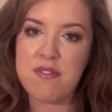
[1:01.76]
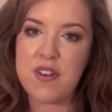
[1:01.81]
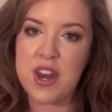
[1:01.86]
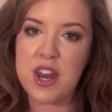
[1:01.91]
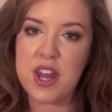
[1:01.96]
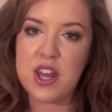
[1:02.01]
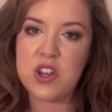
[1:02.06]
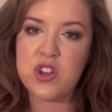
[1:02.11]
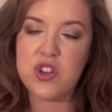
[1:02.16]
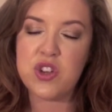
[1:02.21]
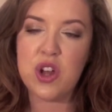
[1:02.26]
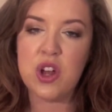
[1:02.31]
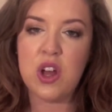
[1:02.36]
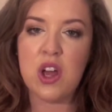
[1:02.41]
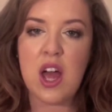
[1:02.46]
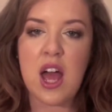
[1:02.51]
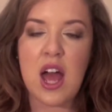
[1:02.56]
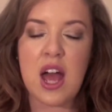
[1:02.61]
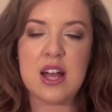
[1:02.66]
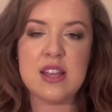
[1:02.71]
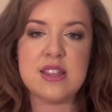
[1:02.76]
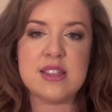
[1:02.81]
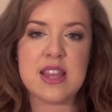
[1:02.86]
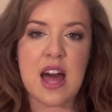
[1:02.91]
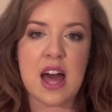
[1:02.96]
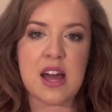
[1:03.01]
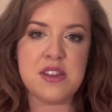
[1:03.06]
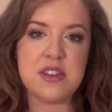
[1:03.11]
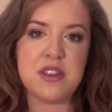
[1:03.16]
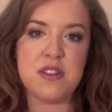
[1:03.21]
finish a
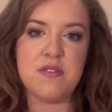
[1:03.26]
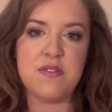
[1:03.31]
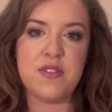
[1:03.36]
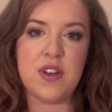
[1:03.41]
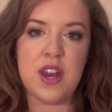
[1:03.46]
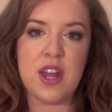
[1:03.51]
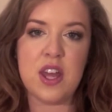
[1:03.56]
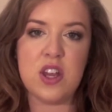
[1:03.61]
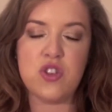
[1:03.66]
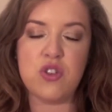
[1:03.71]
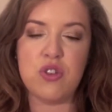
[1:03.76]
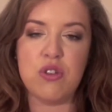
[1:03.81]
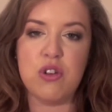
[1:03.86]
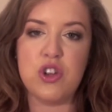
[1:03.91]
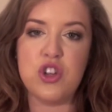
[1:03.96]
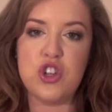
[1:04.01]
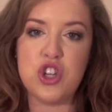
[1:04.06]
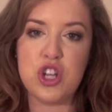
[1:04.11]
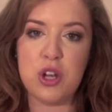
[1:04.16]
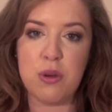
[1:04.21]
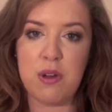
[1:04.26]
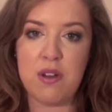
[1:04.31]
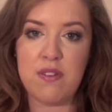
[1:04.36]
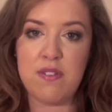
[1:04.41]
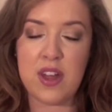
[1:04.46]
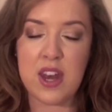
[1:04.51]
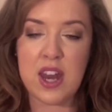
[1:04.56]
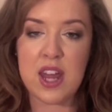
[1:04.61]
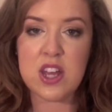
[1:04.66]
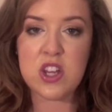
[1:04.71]
satin finish or a dewy
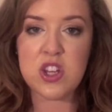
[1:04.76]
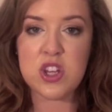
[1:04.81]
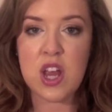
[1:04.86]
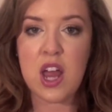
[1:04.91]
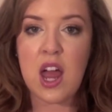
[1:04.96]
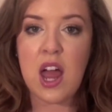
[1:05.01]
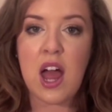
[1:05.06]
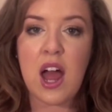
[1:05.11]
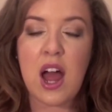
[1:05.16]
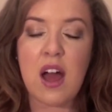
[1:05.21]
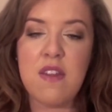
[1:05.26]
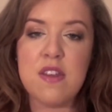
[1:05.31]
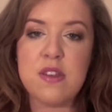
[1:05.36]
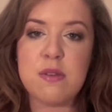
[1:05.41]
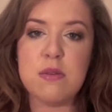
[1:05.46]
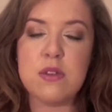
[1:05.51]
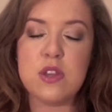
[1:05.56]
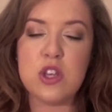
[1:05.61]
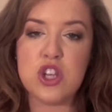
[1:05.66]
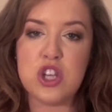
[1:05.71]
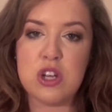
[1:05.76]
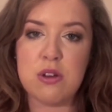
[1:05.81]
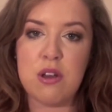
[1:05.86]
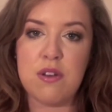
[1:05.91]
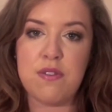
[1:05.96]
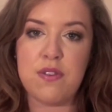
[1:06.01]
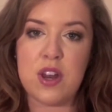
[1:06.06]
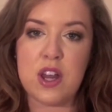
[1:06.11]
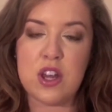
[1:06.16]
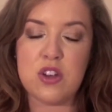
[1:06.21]
finish and this one's a
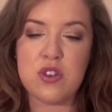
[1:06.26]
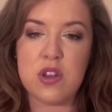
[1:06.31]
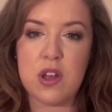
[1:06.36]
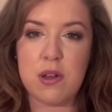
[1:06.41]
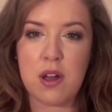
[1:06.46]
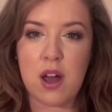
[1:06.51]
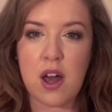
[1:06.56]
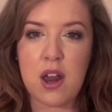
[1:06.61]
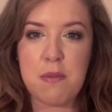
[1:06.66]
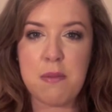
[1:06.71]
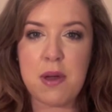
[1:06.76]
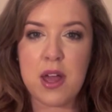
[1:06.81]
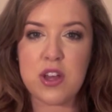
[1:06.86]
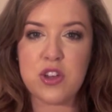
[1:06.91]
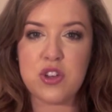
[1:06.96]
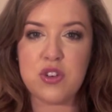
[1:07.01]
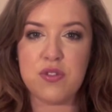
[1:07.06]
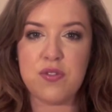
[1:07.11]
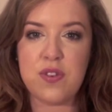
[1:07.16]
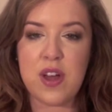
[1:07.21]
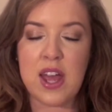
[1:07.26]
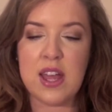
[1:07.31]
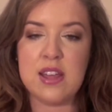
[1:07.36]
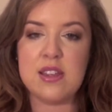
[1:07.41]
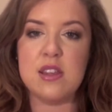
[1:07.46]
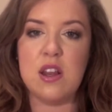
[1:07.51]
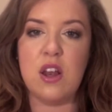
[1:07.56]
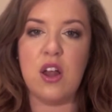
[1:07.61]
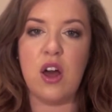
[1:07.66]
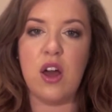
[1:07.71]
dewy finish so it kind of makes your
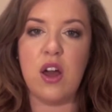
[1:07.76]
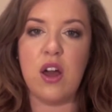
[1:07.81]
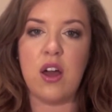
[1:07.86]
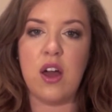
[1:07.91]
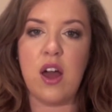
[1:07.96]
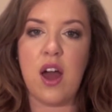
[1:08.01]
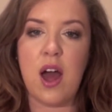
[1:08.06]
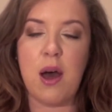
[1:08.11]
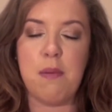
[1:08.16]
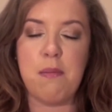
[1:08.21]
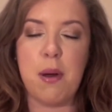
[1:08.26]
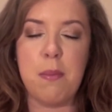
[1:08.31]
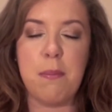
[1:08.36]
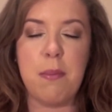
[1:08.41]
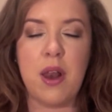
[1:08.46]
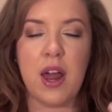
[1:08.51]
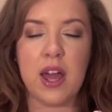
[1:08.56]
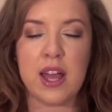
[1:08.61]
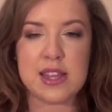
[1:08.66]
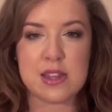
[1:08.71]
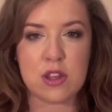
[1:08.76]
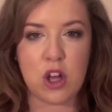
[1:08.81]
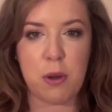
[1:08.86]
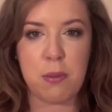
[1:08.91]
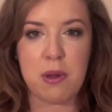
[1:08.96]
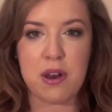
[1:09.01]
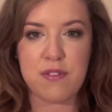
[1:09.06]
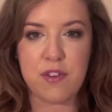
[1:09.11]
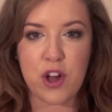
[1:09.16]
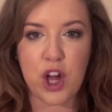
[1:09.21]
face look um, a bit like it's got a
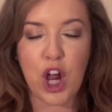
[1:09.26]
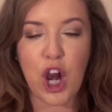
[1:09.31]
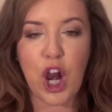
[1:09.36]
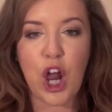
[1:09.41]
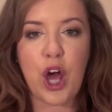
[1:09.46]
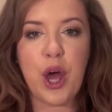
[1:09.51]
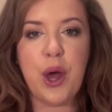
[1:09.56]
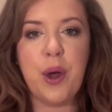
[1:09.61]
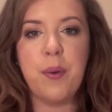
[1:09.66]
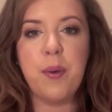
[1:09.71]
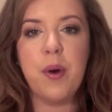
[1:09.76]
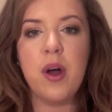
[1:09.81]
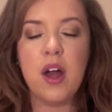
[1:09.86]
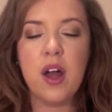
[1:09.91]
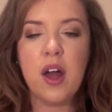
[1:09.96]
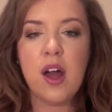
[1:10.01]
bit of a glow